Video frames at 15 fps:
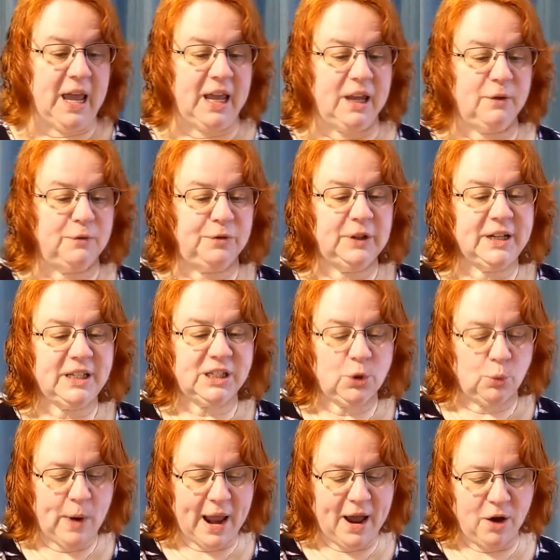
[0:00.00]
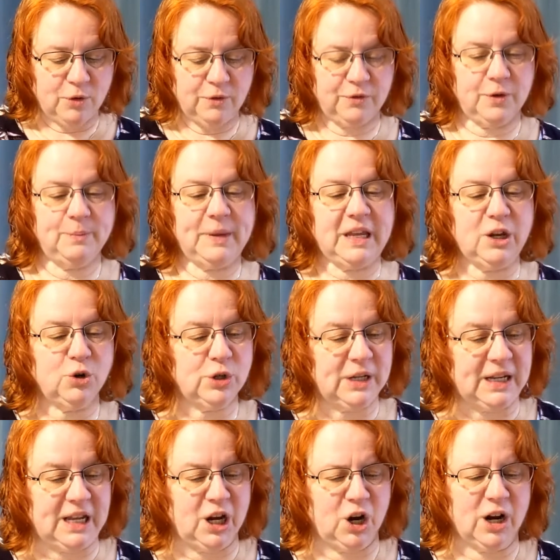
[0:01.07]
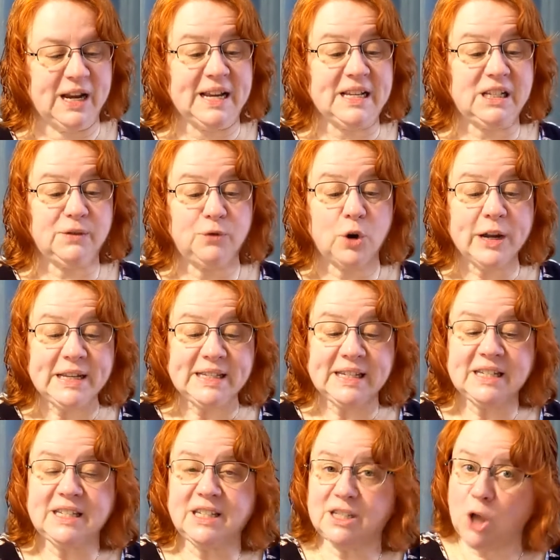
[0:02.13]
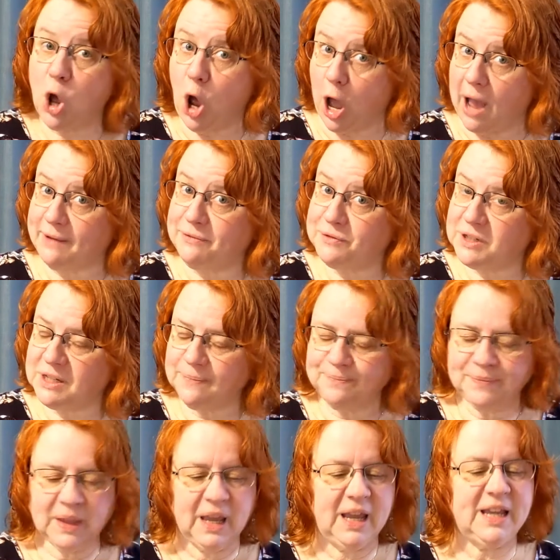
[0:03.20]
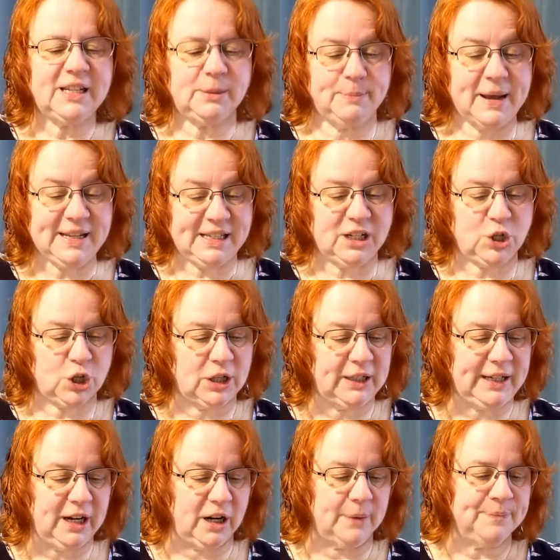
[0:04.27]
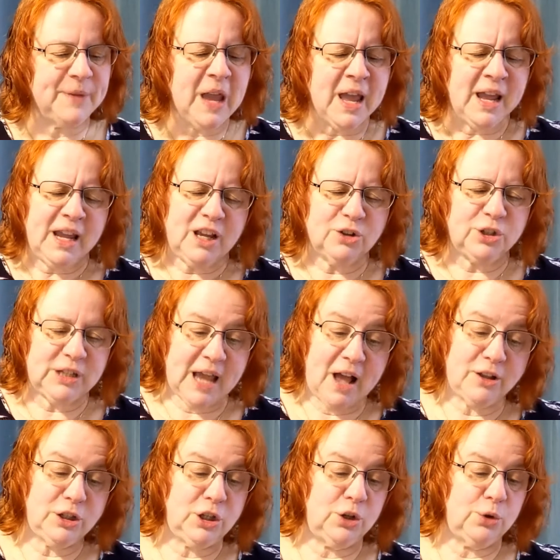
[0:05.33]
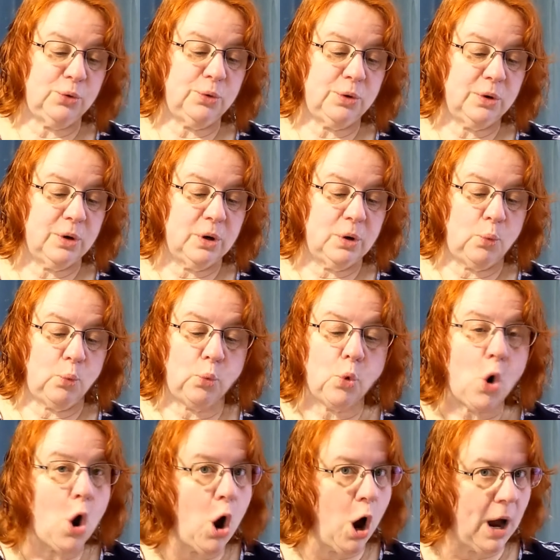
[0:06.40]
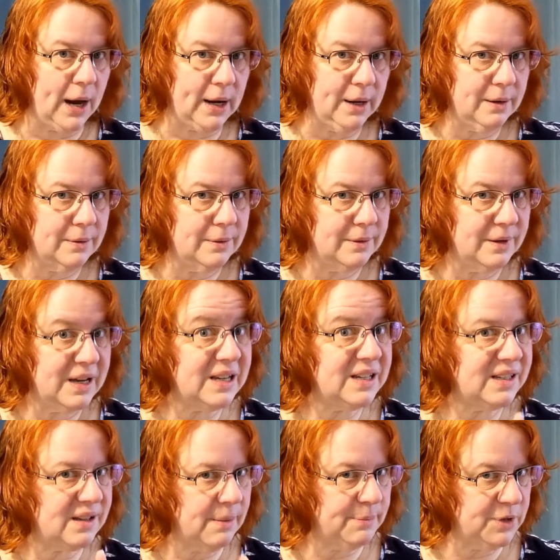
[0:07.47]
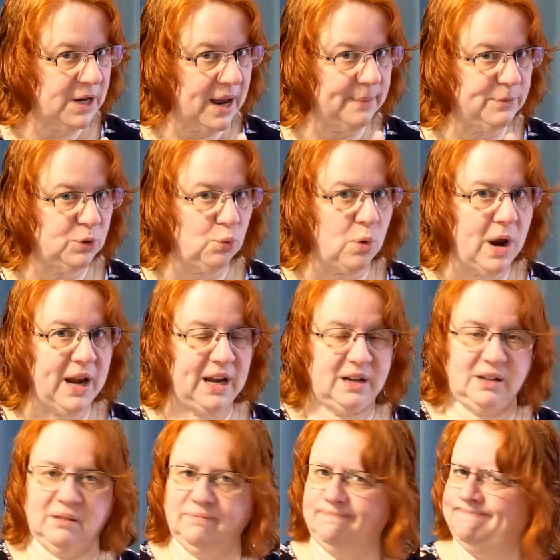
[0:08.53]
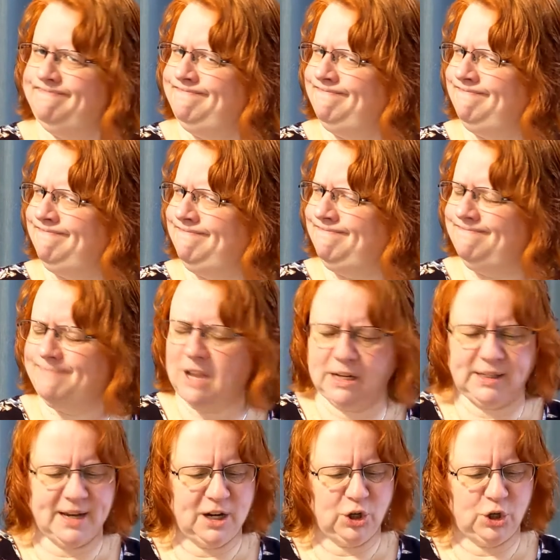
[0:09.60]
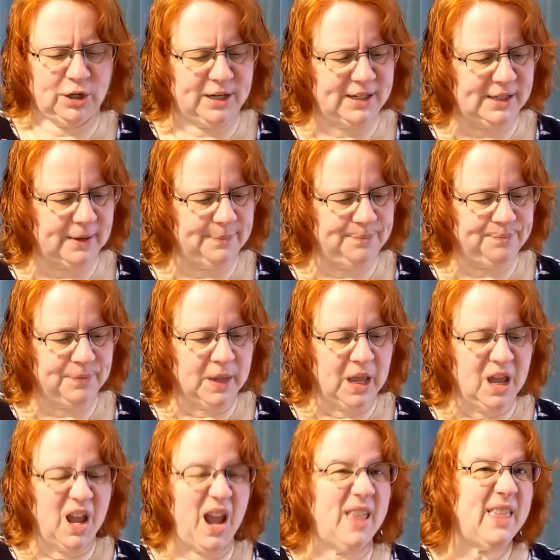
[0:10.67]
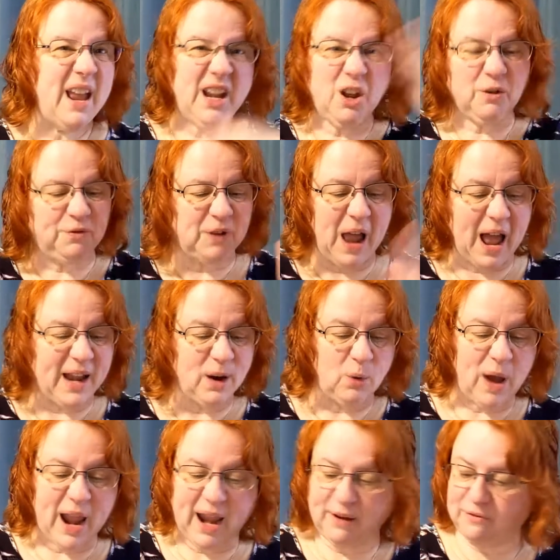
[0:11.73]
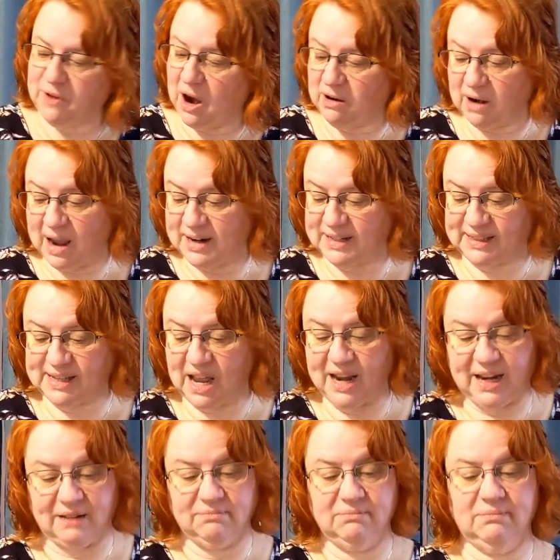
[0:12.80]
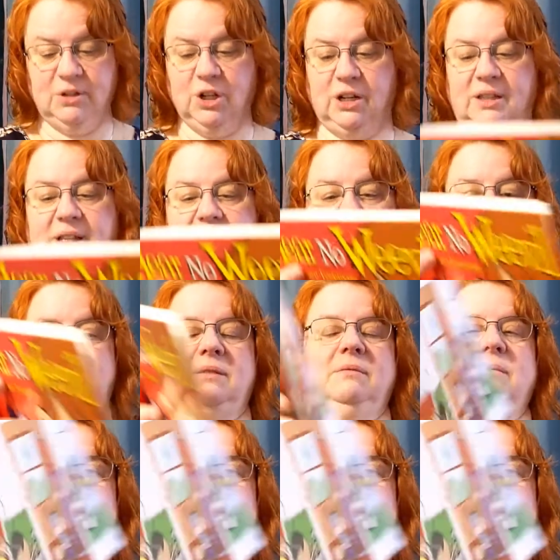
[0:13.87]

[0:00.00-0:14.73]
He flits around from ear to ear. His voice is soft, his message clear. He'll tell you wrong is sometimes right. Mm, that's not good, is it? And then he'll fly away, far out of sight. Look at this.